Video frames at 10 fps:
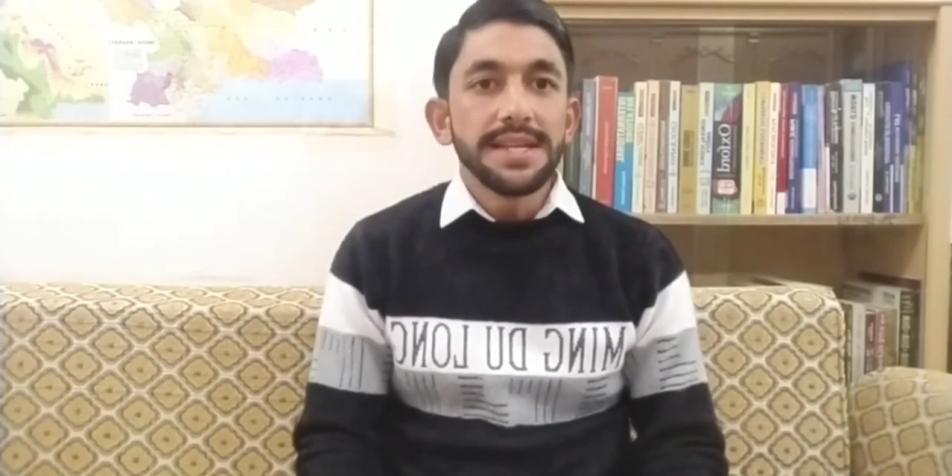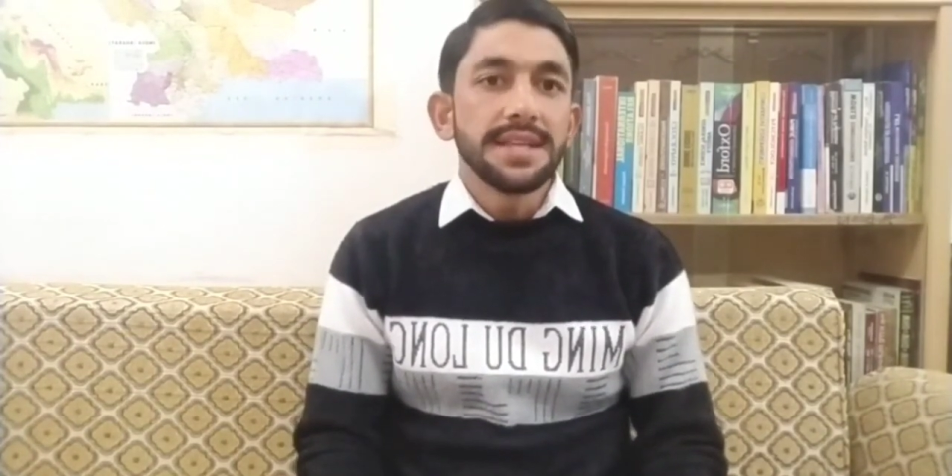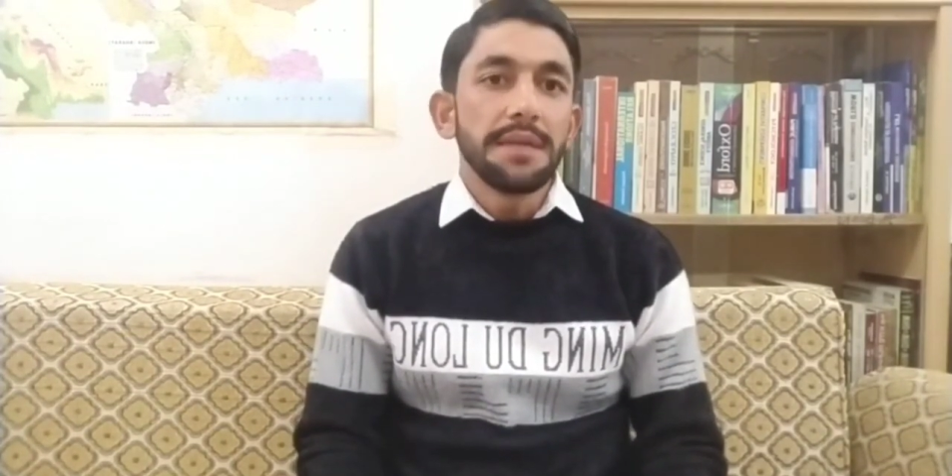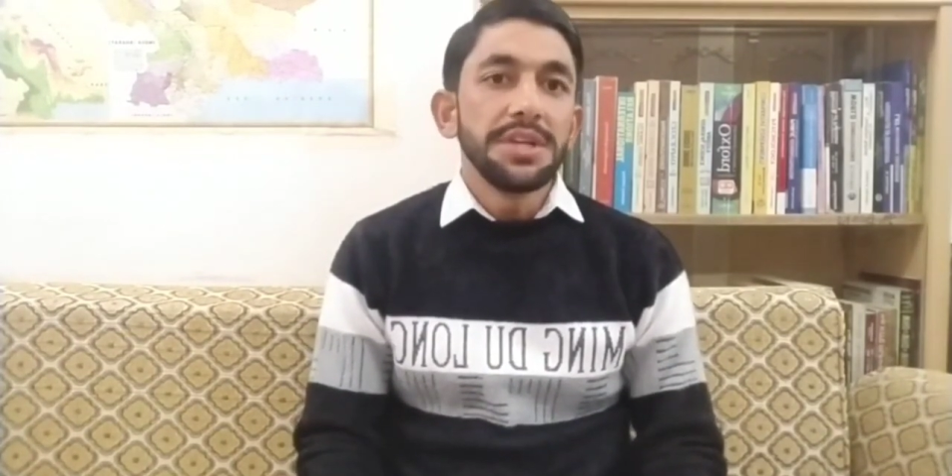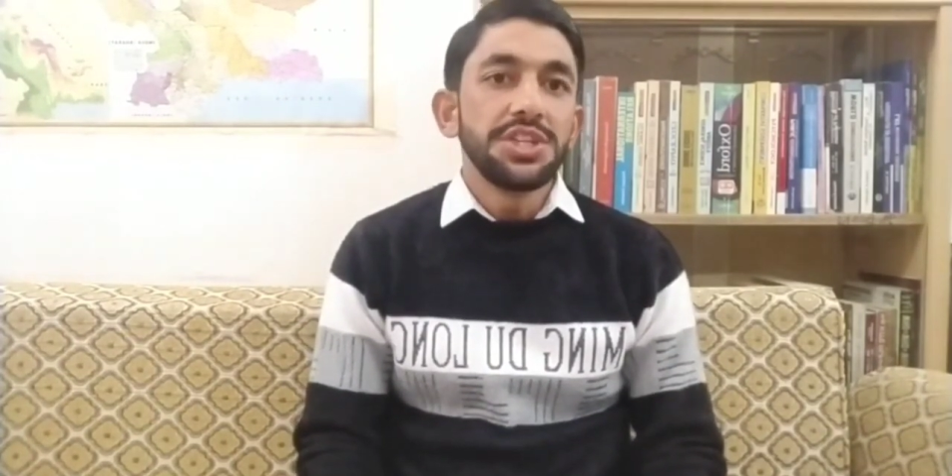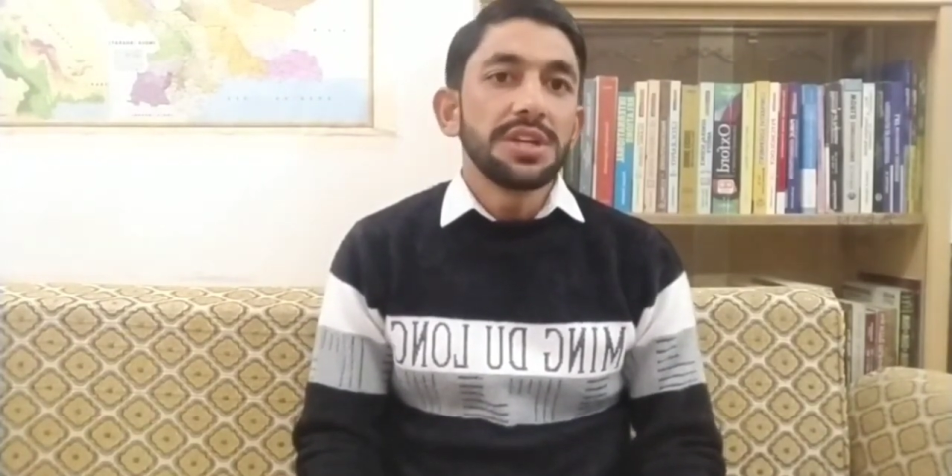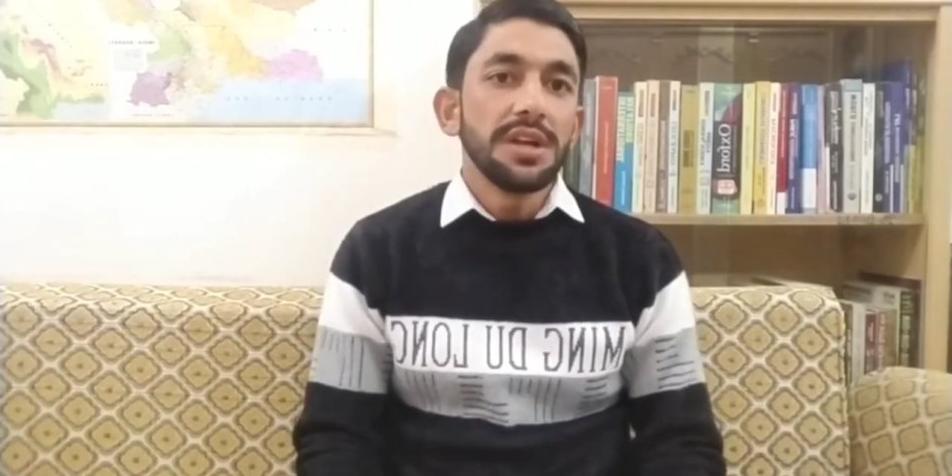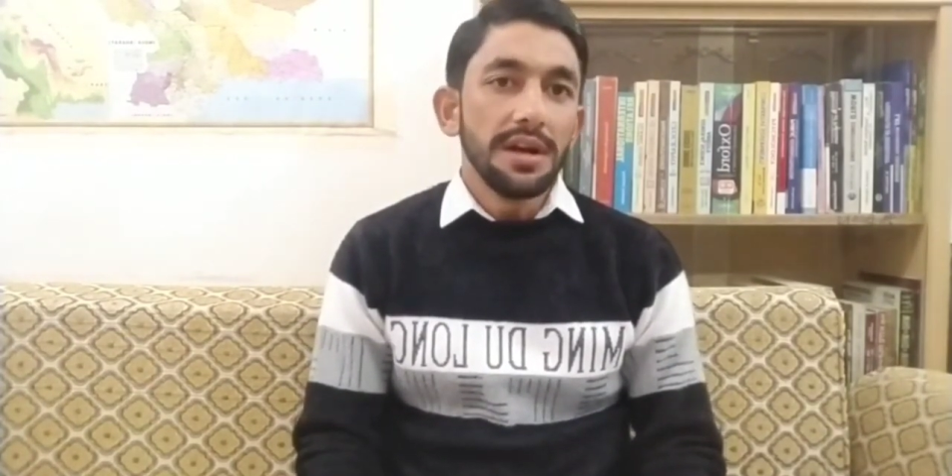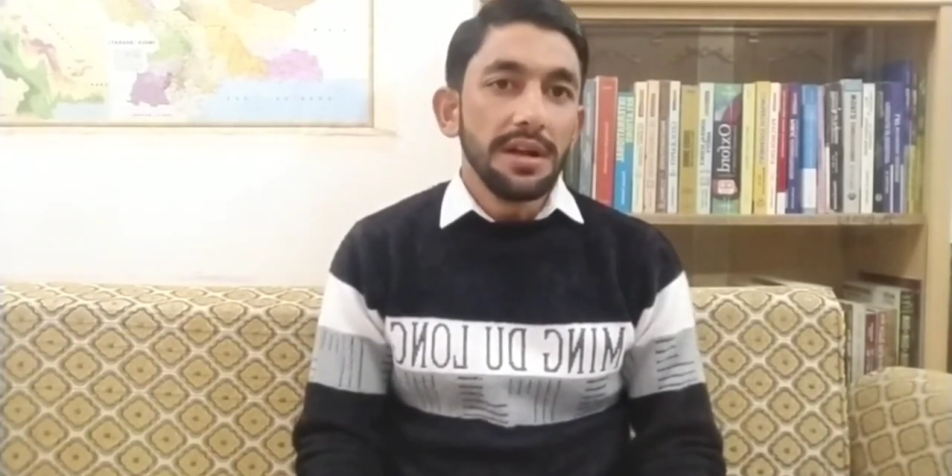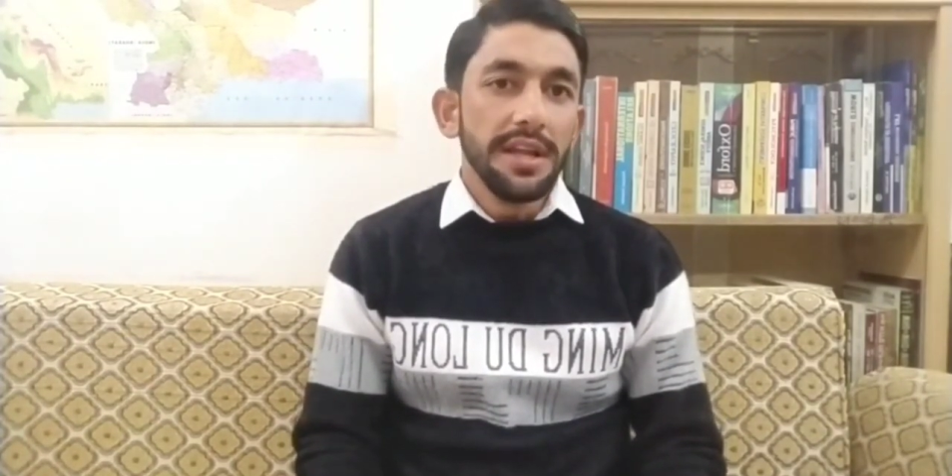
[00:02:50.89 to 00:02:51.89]
as I mentioned
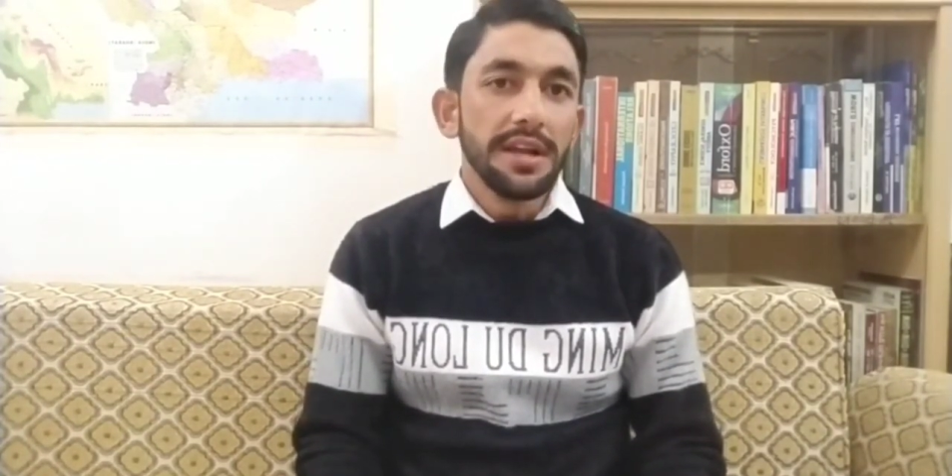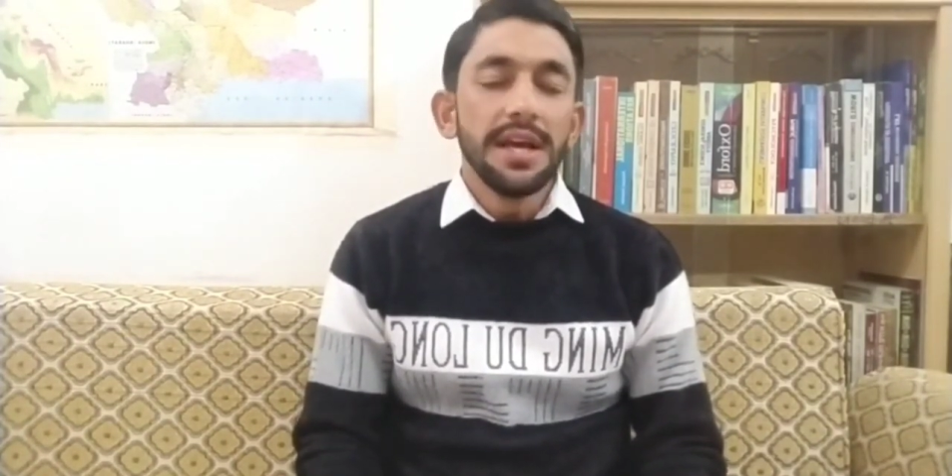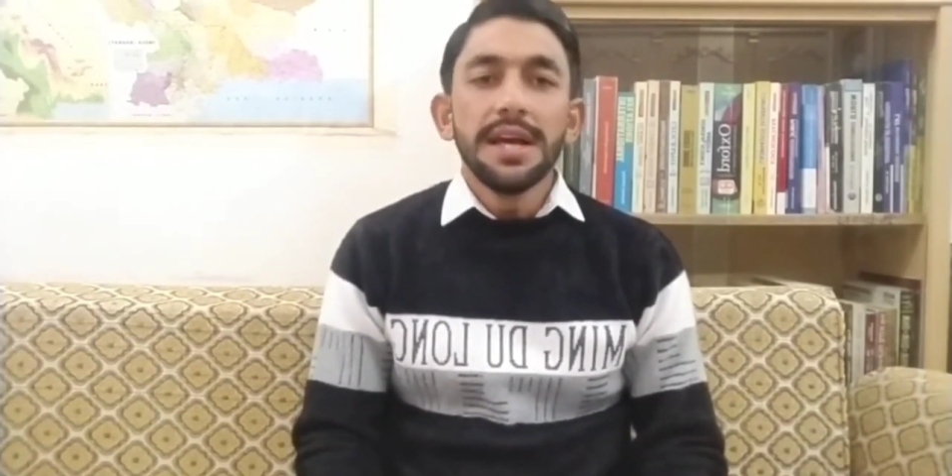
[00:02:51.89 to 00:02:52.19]
earlier,